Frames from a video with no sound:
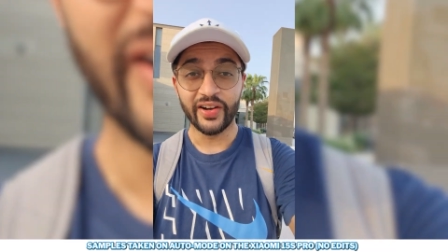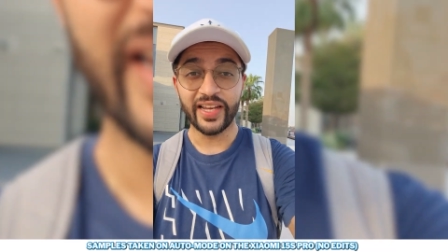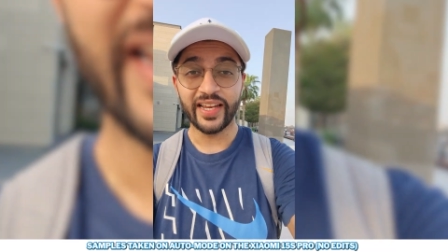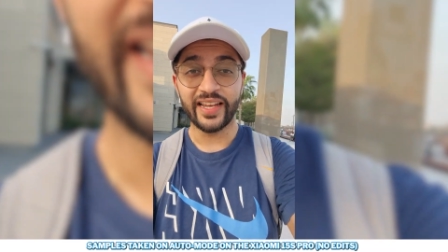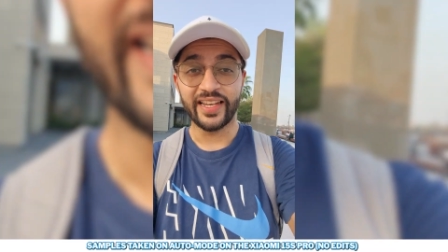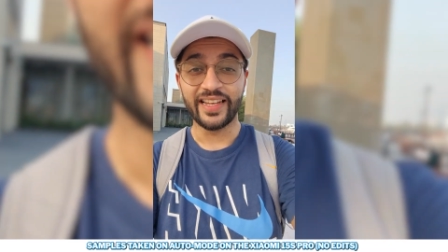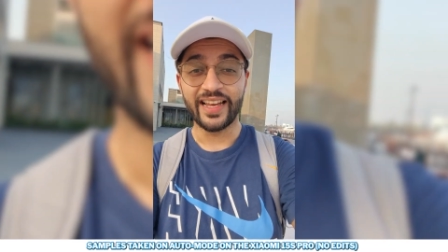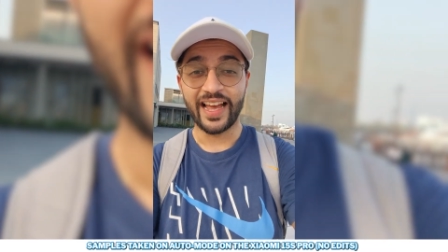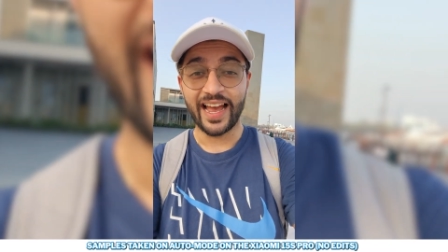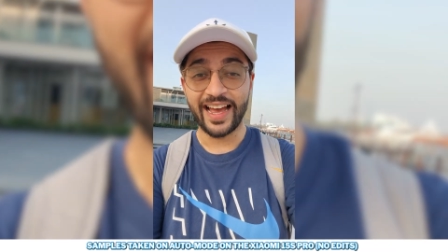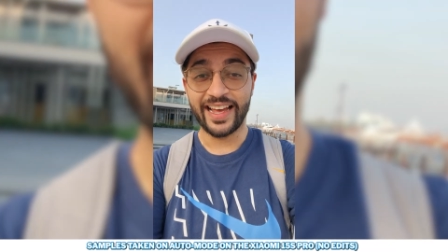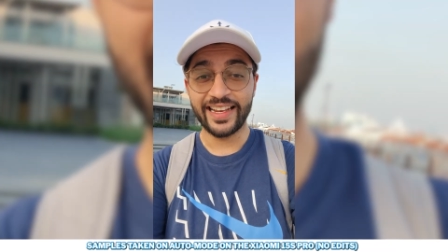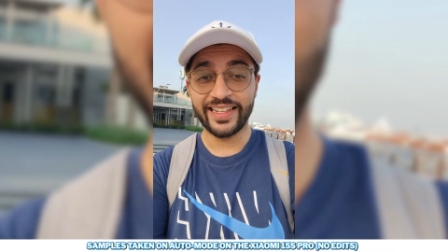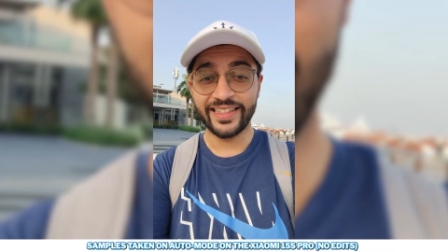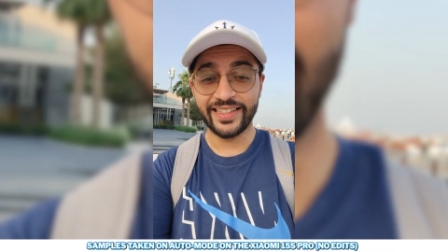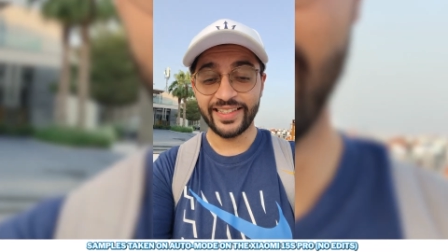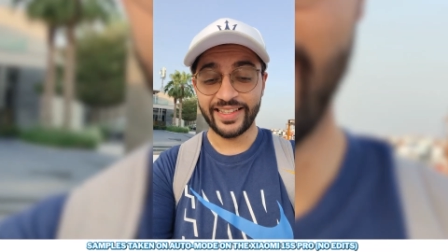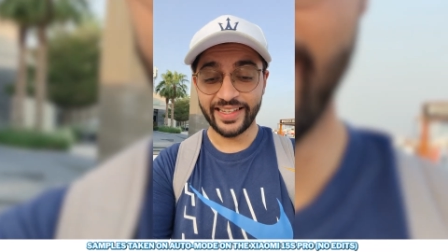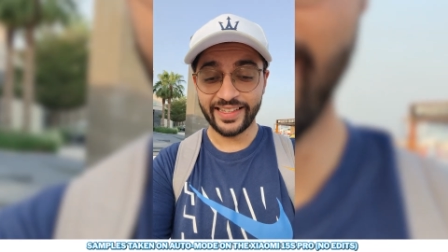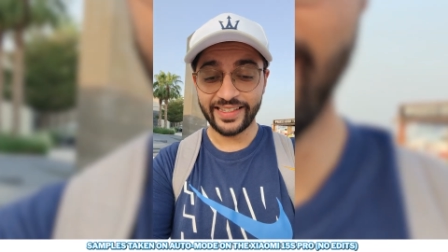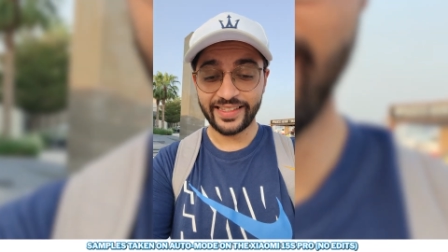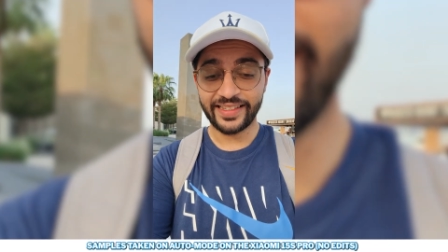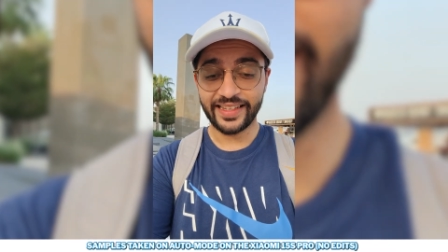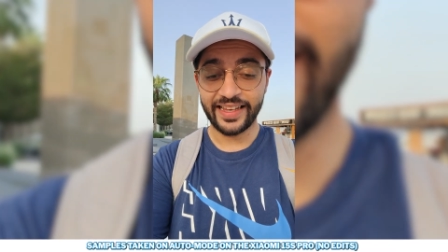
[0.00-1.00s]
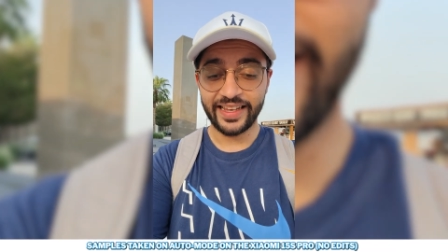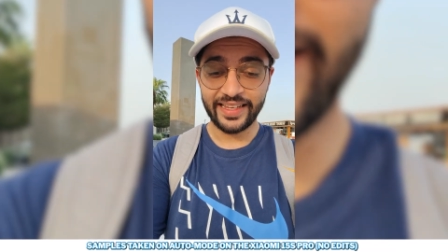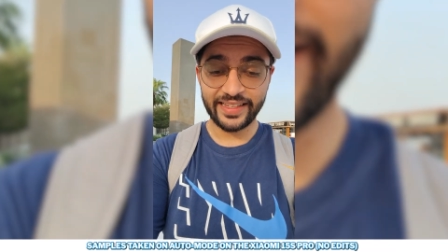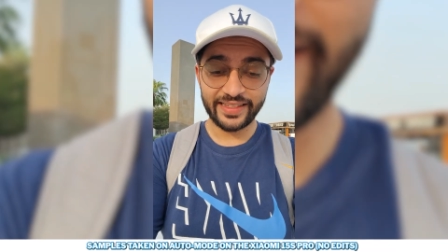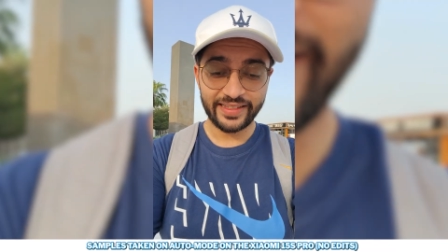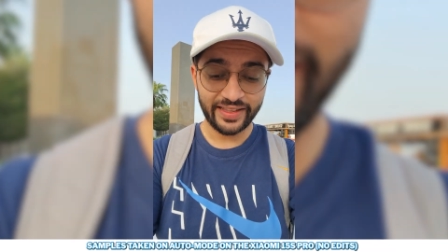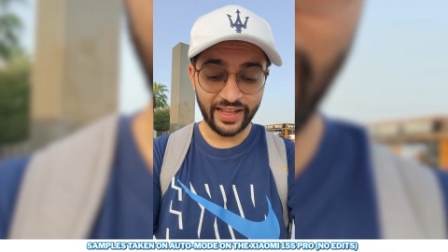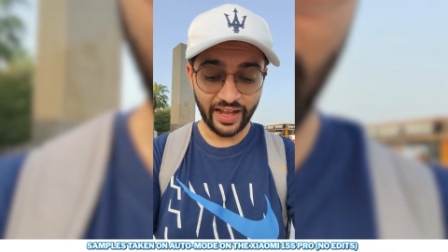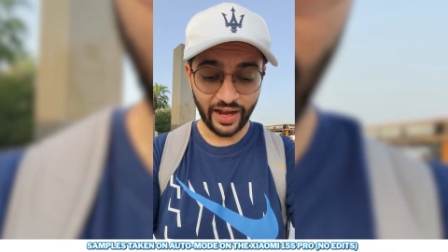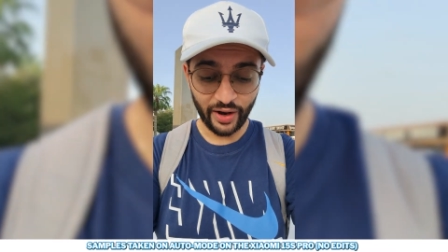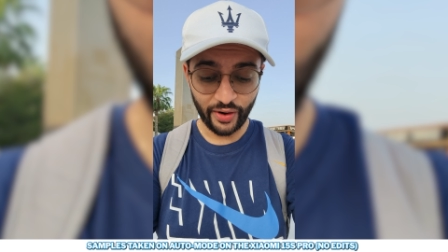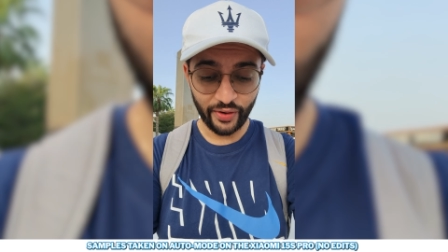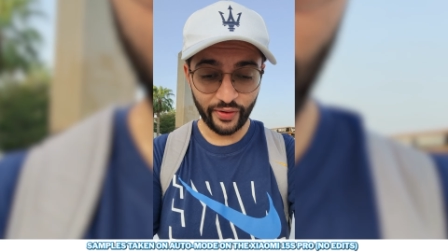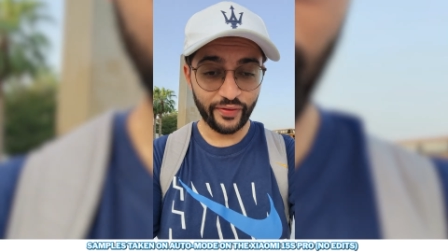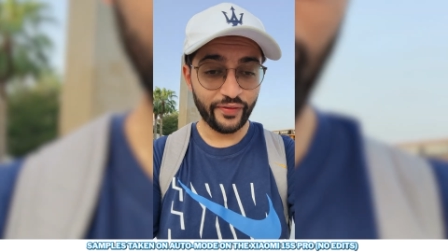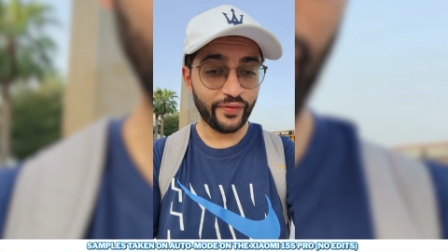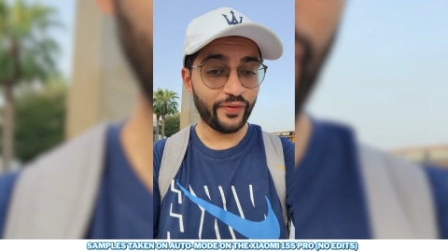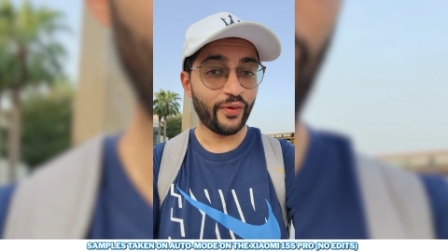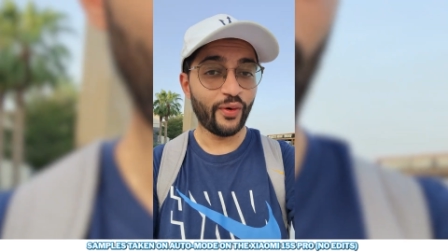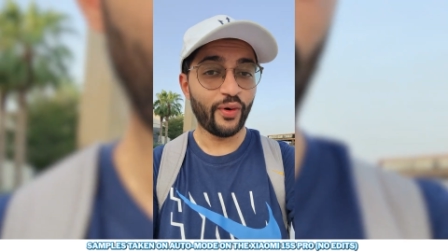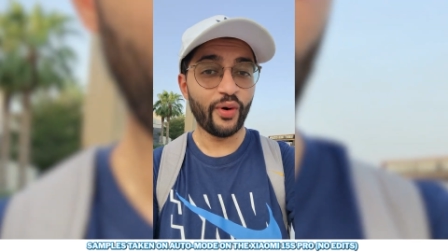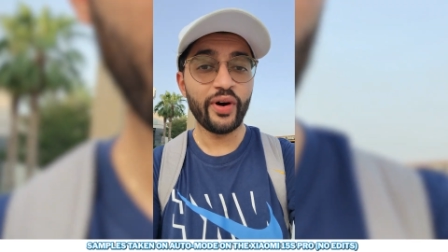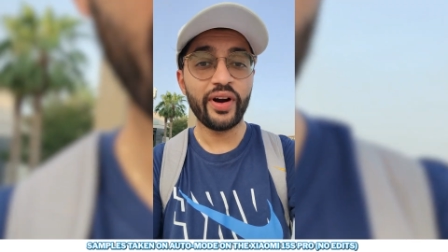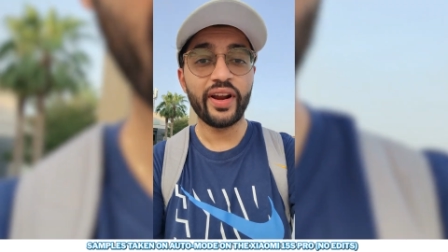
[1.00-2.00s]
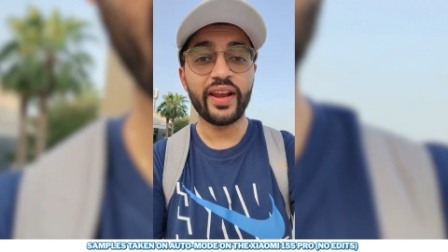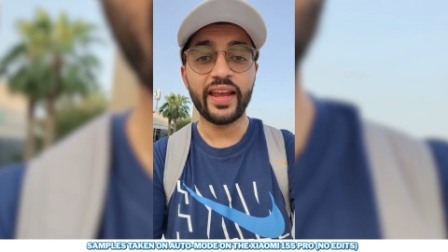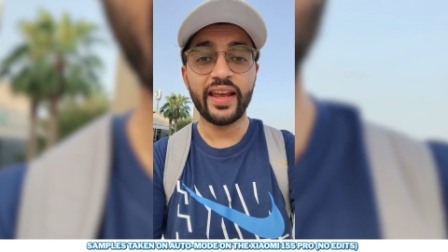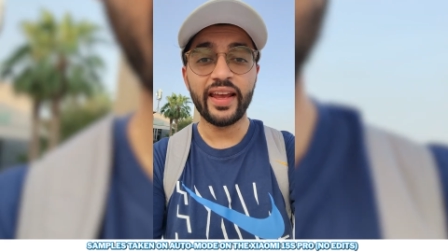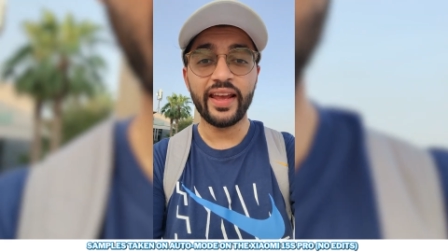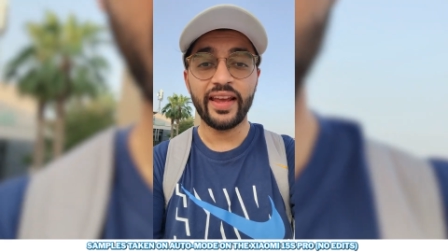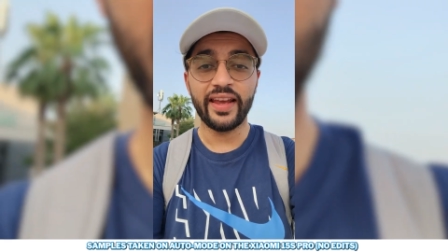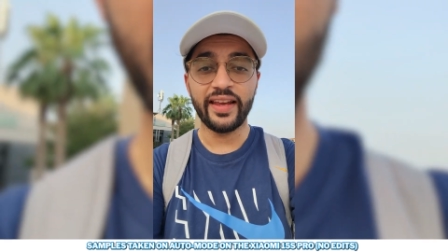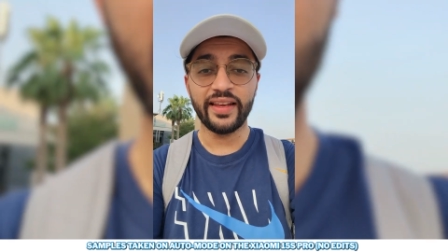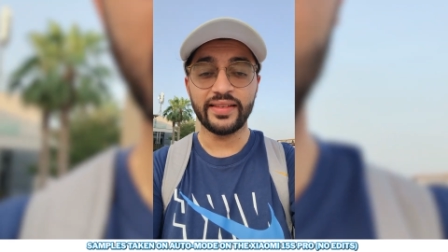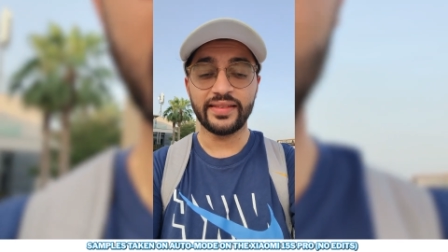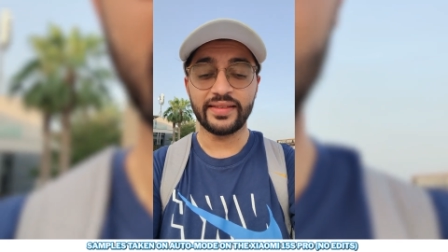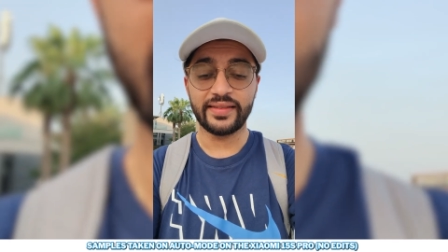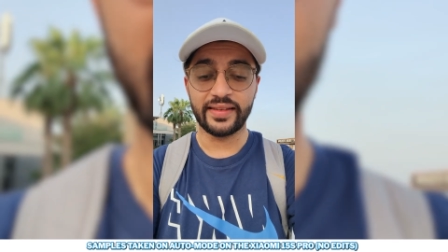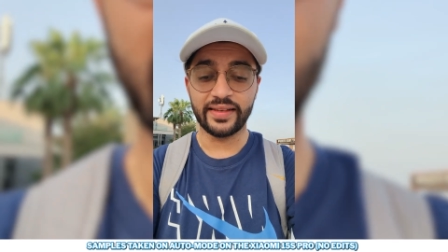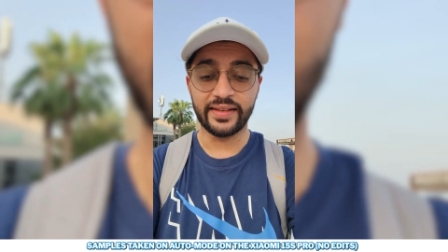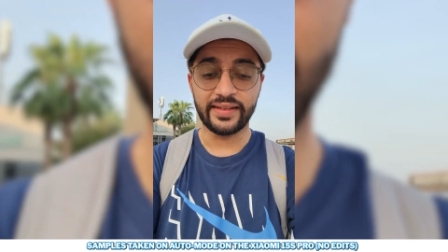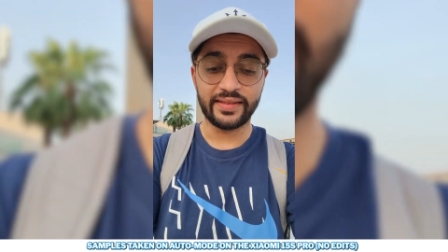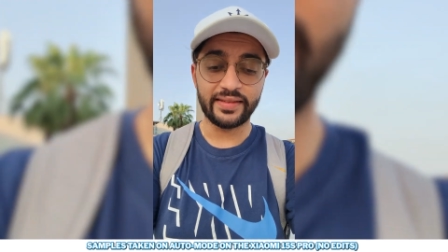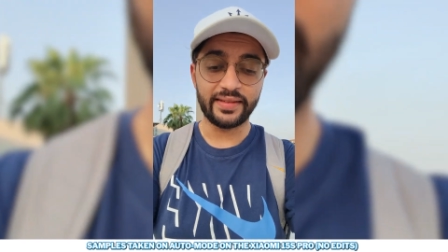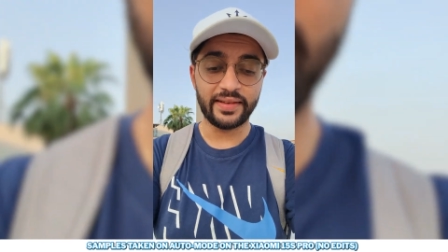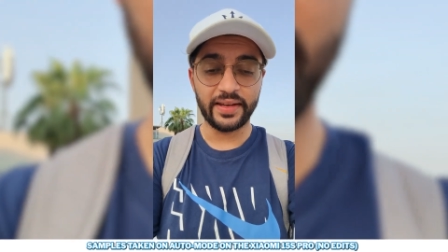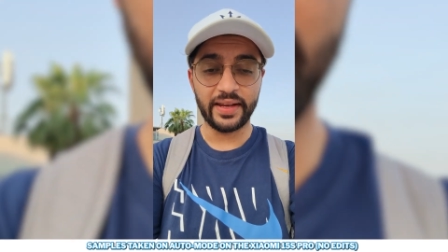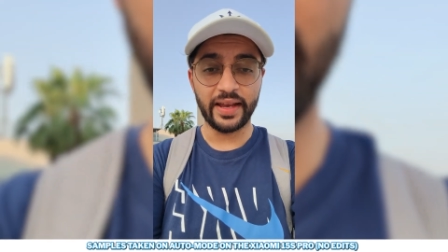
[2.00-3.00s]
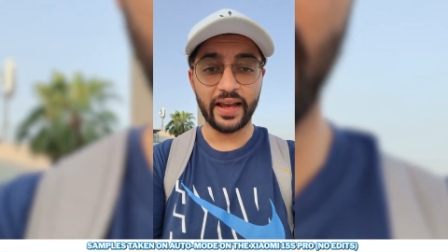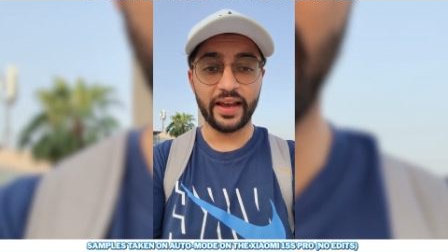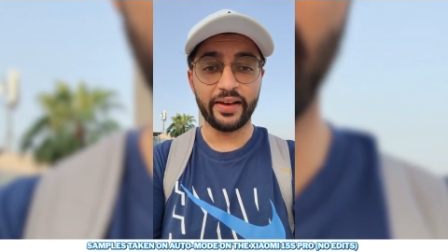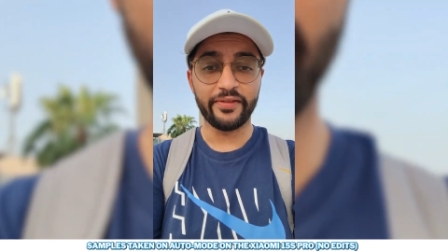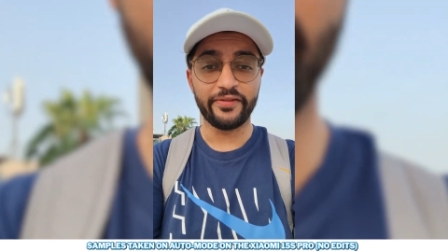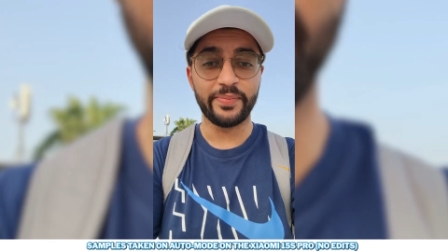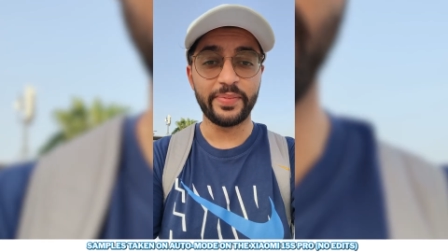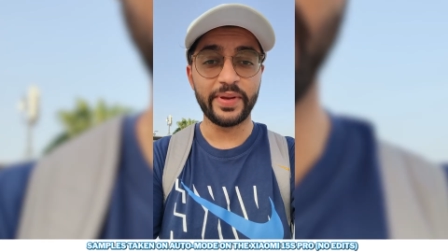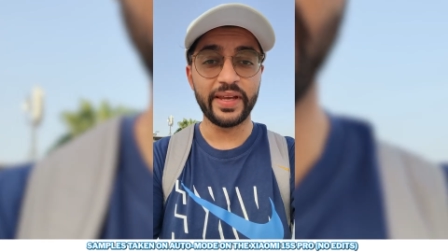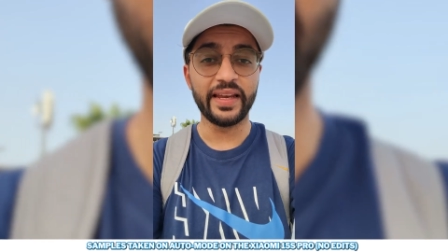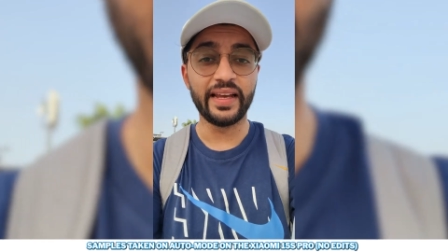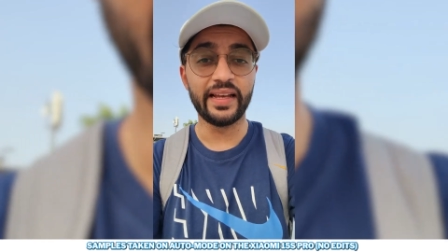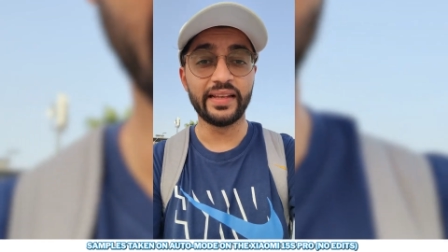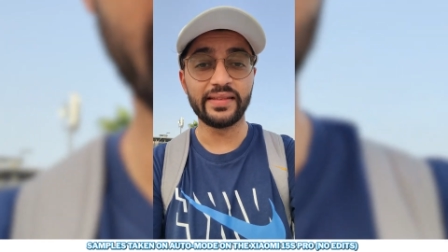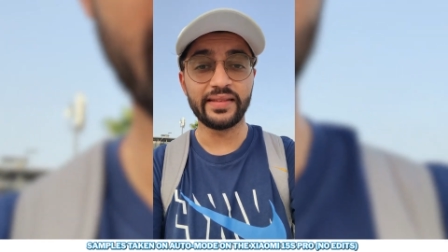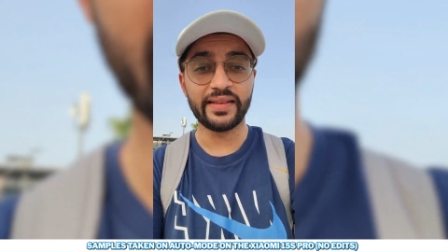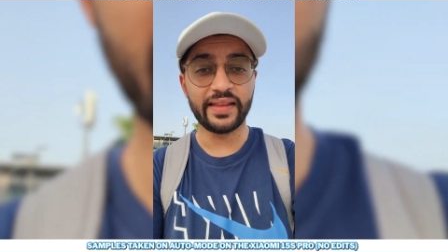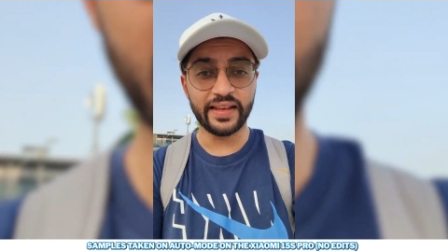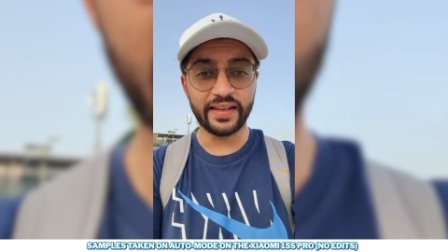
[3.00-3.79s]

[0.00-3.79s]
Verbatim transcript: Okay, and this is now four K sixty F P S.